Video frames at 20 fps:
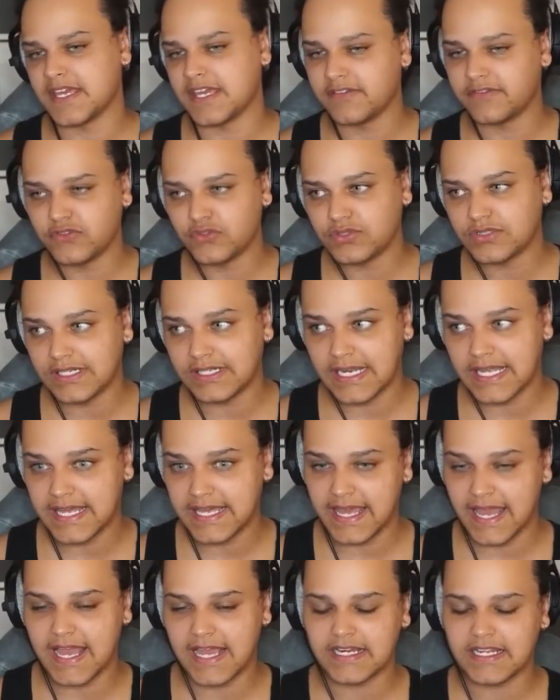If you
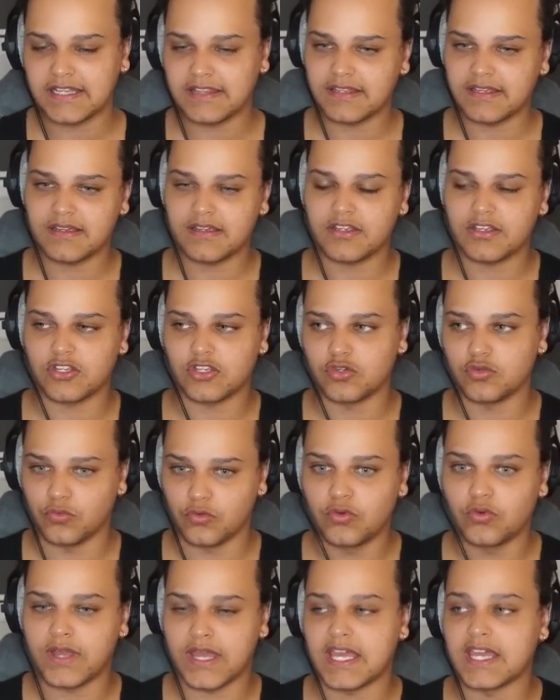delay anything, you
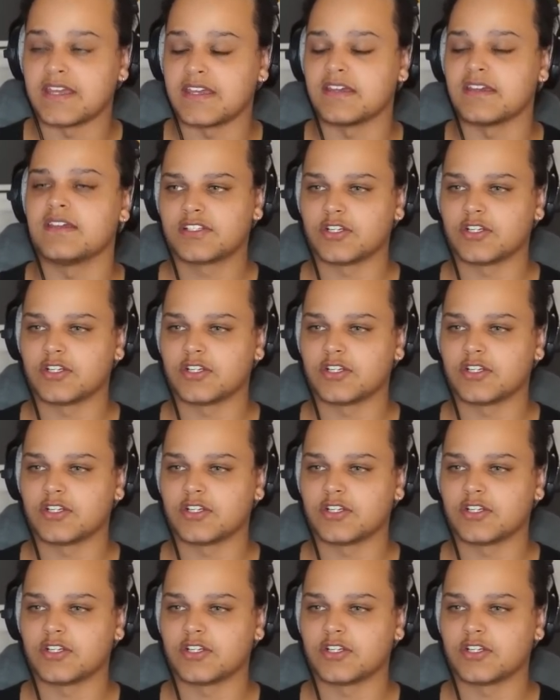will get hit.